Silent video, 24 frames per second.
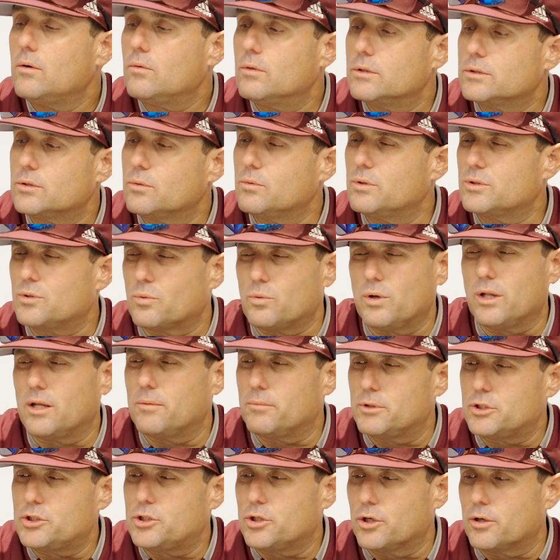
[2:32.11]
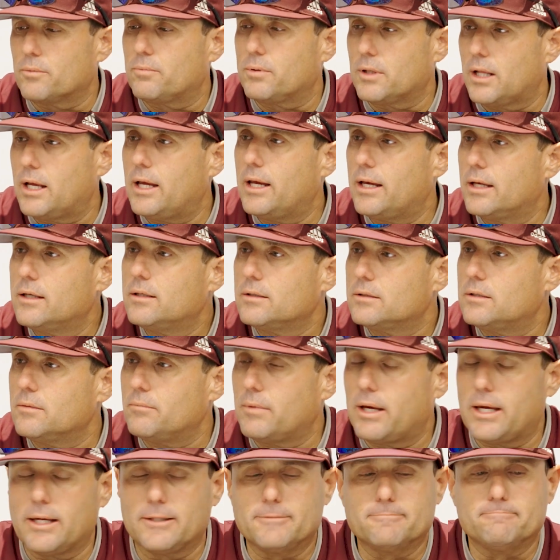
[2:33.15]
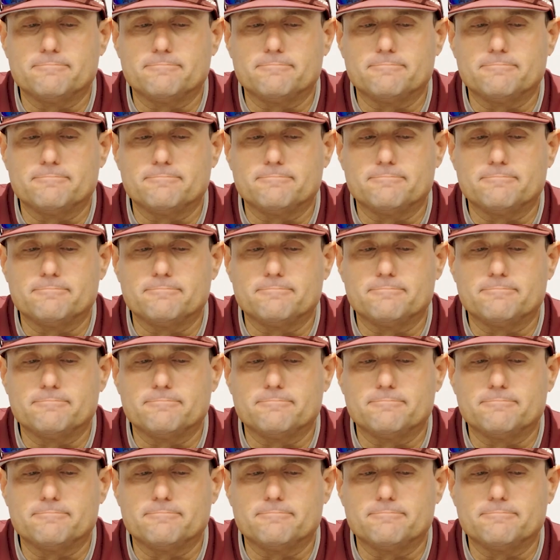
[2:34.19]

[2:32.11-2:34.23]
Was a really mature play to make.